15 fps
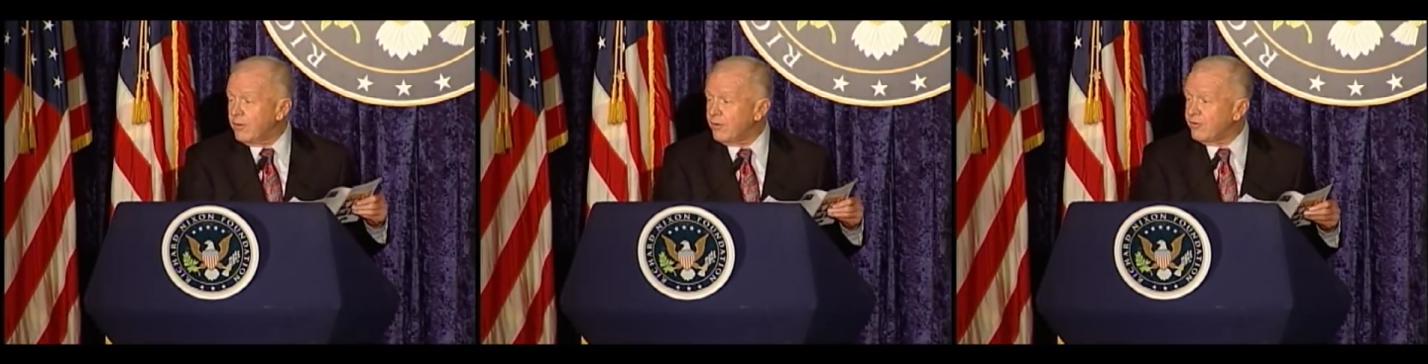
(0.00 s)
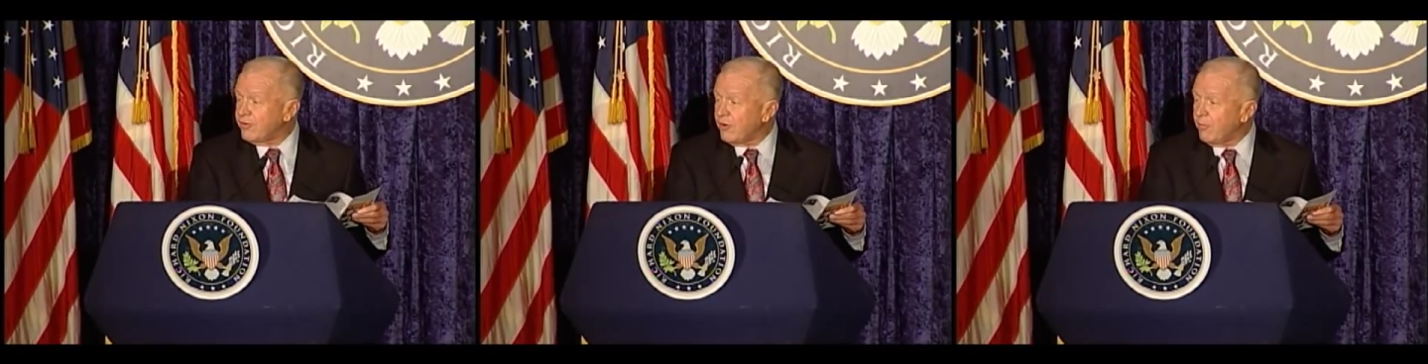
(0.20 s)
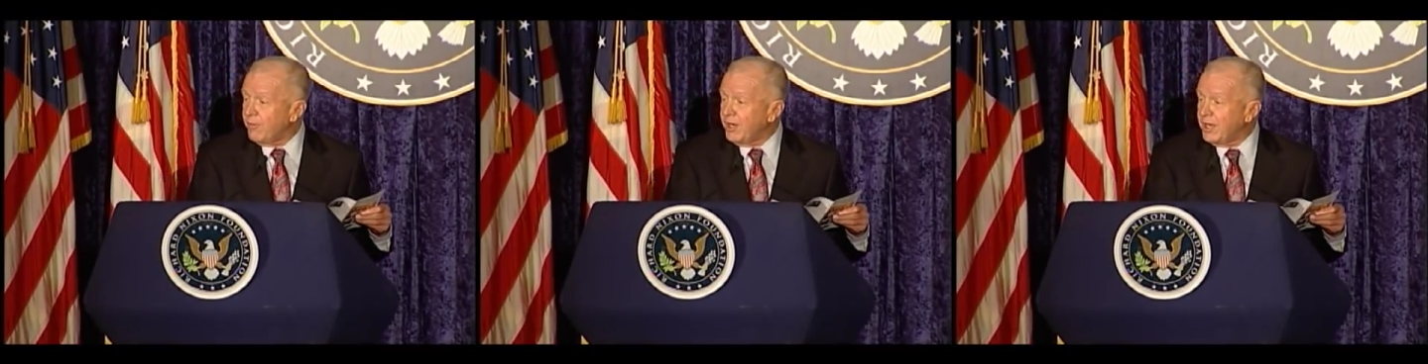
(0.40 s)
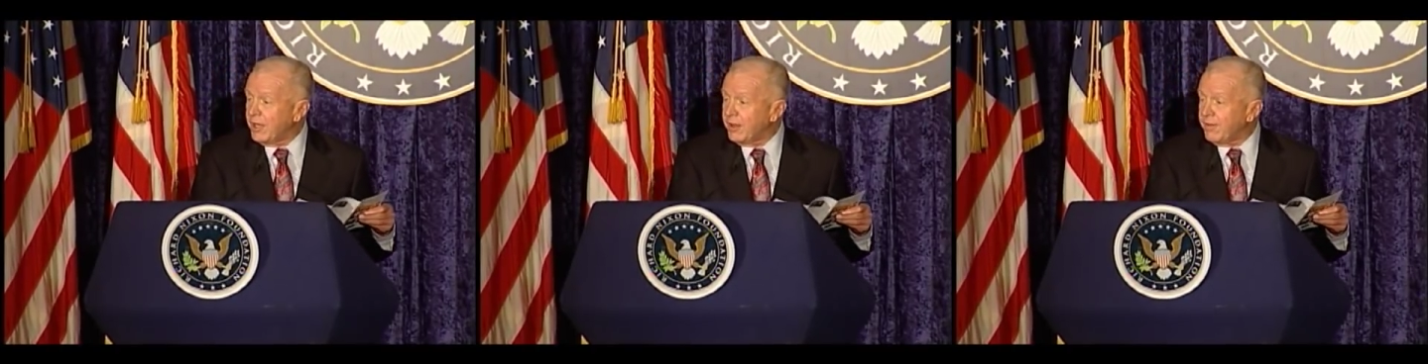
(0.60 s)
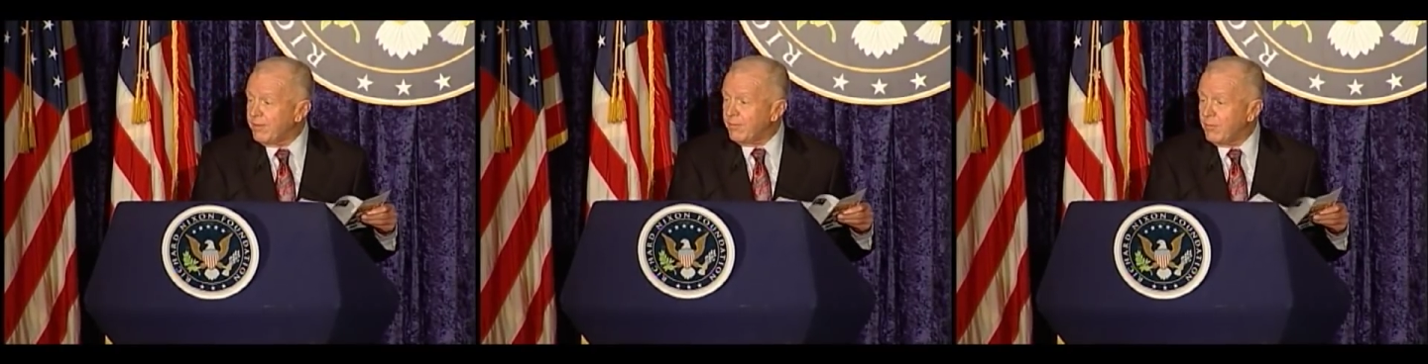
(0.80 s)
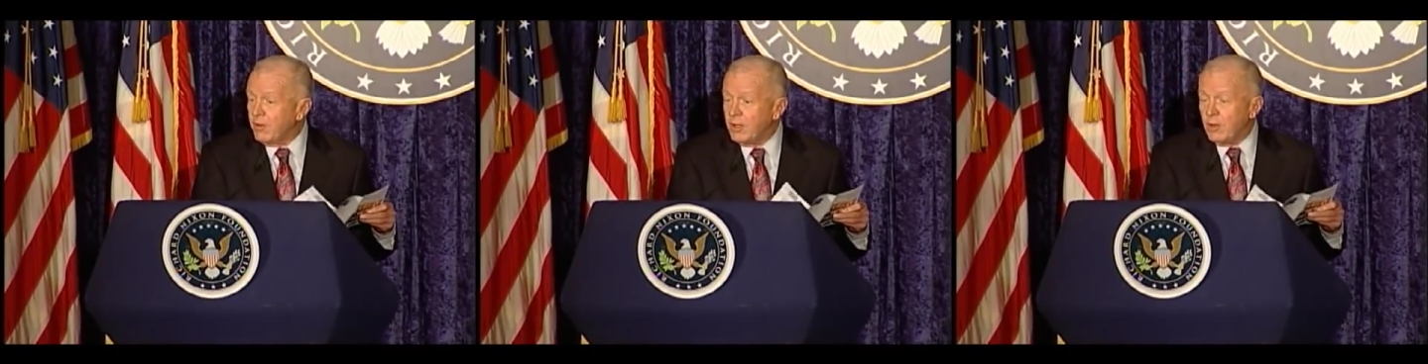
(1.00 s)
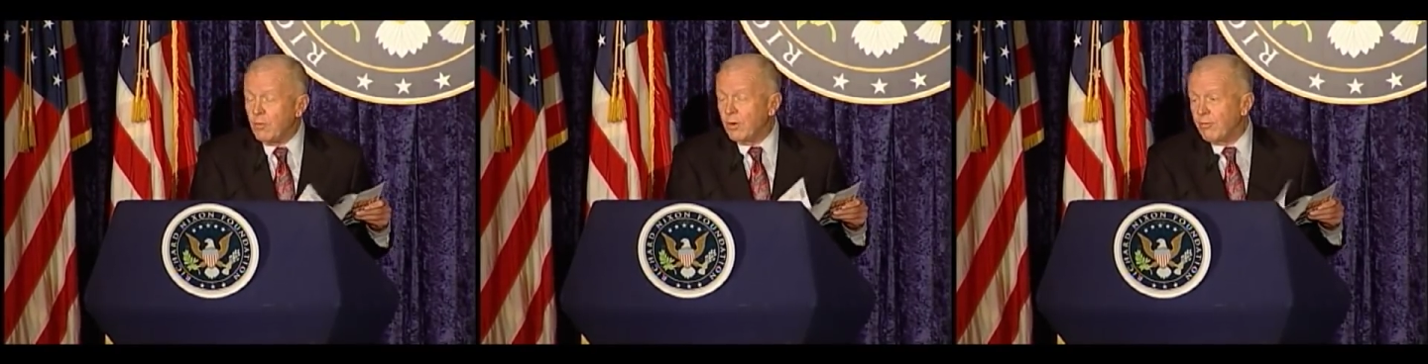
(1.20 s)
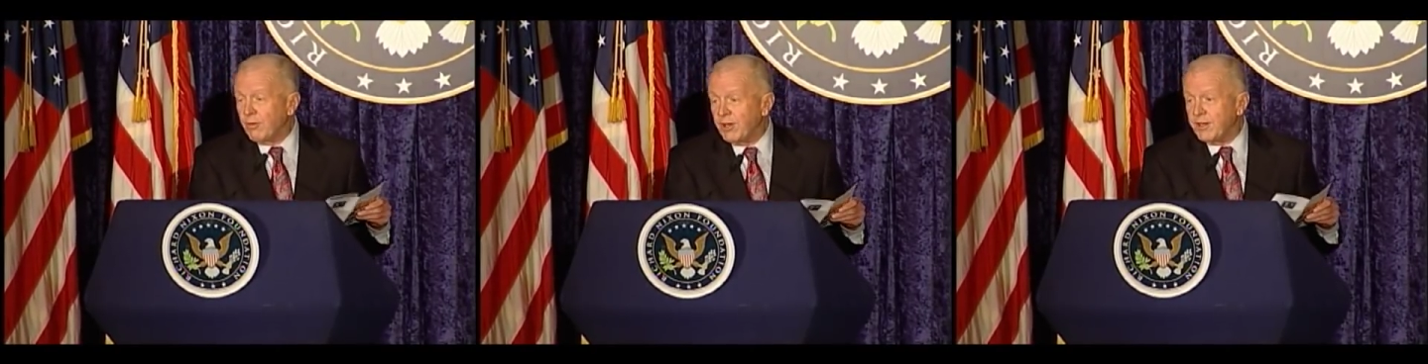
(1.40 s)
There's so many of them,
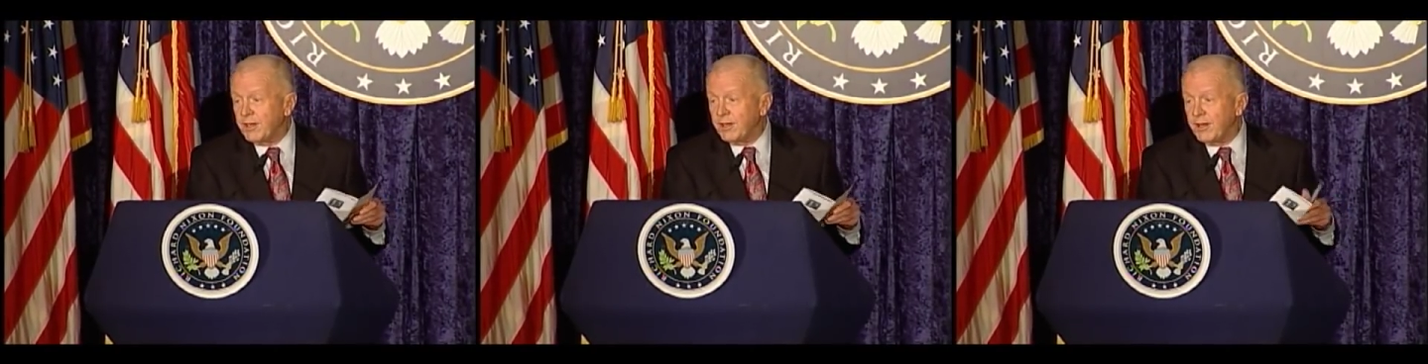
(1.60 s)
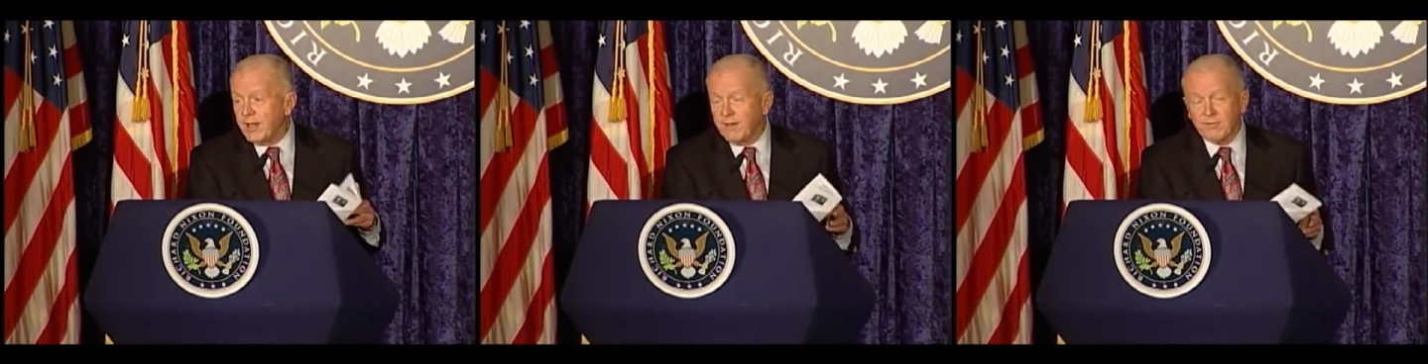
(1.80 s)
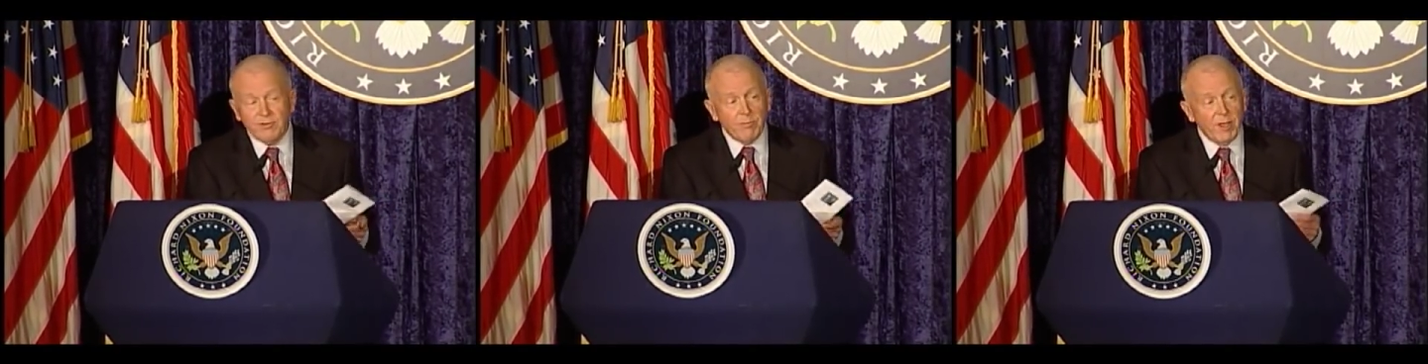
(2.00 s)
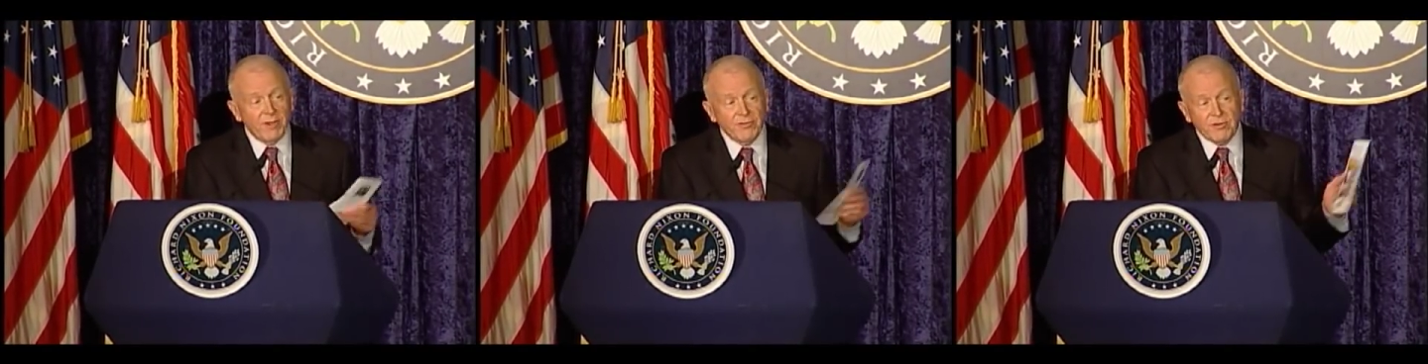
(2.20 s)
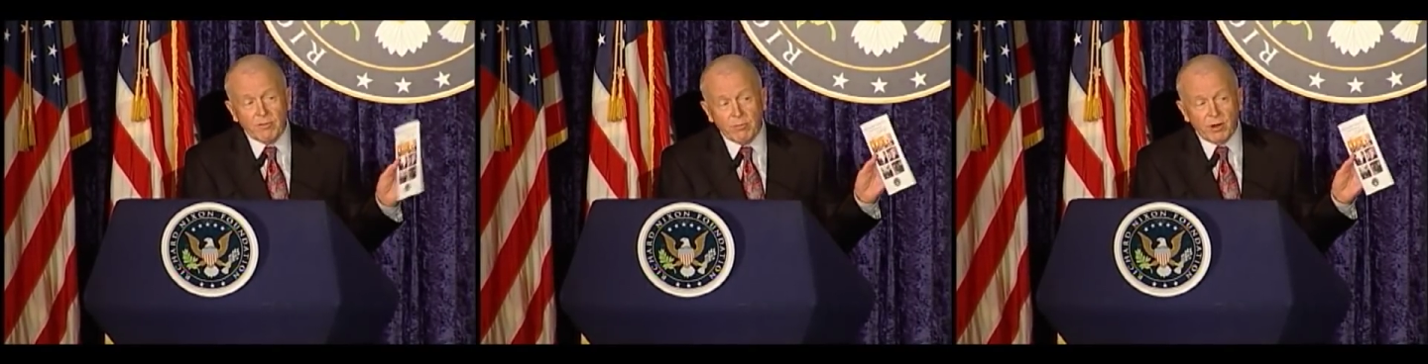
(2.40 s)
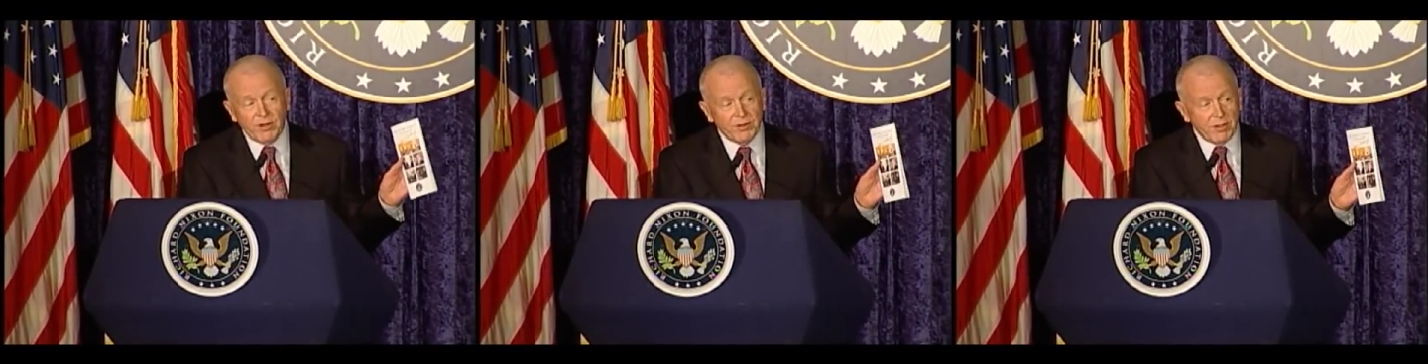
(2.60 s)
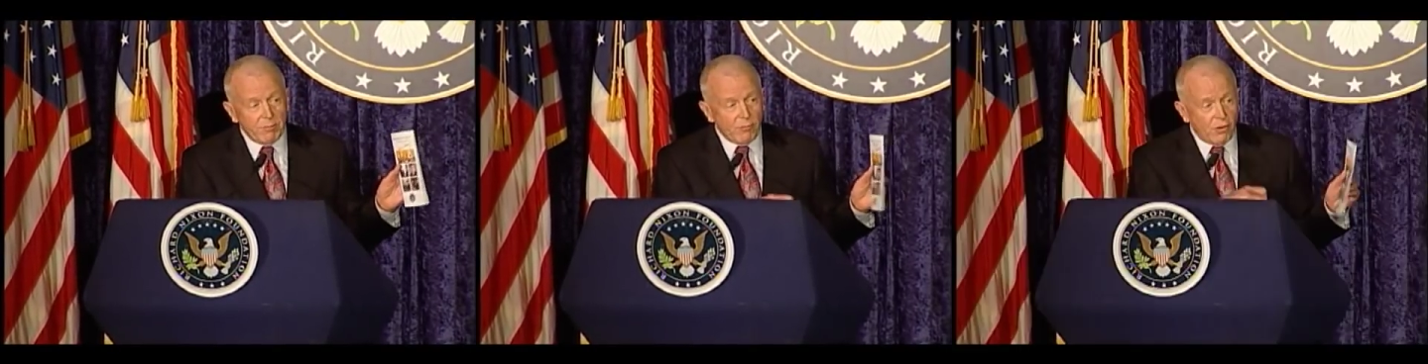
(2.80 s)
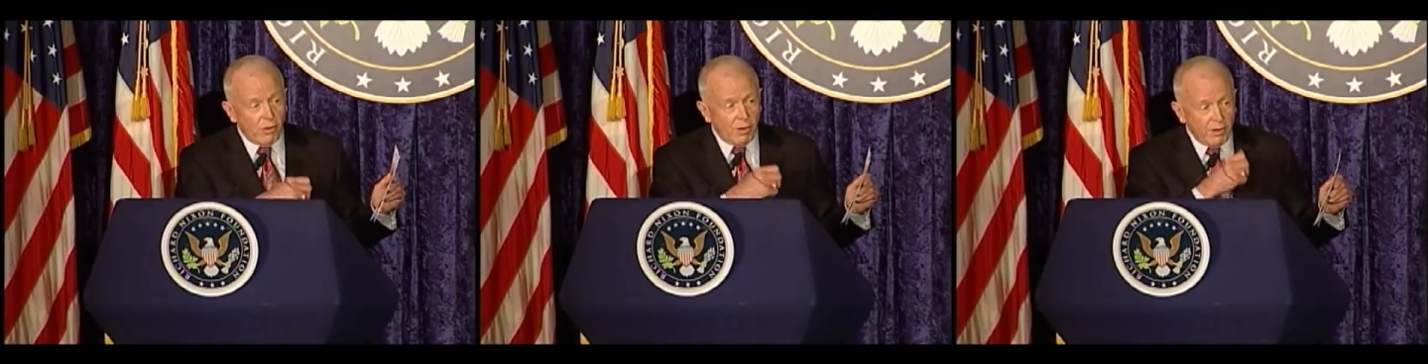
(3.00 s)
we really didn't have space to print
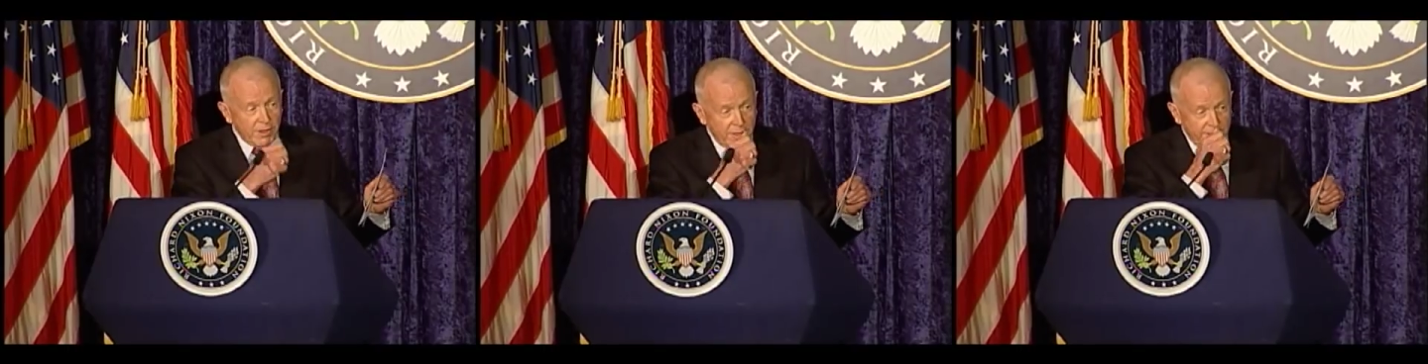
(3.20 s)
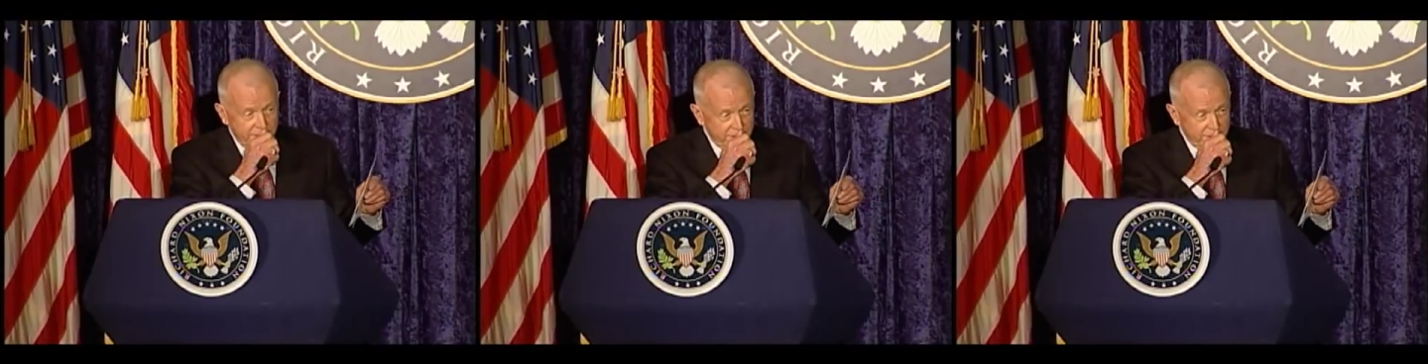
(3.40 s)
them all.